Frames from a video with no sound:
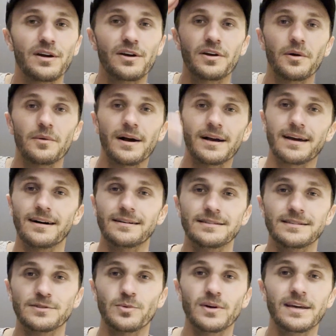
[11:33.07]
go rock out
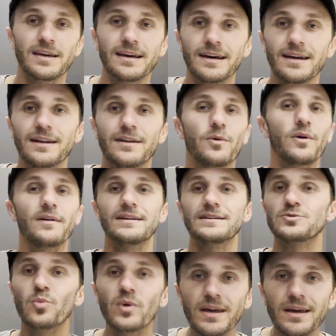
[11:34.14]
this weekend or
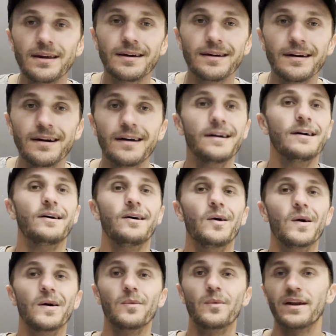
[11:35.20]
this week
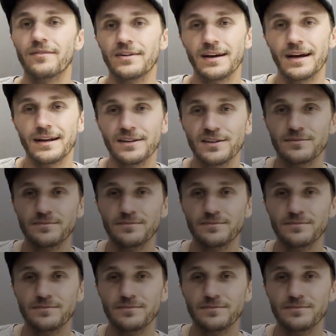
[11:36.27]
or whatever you got to do.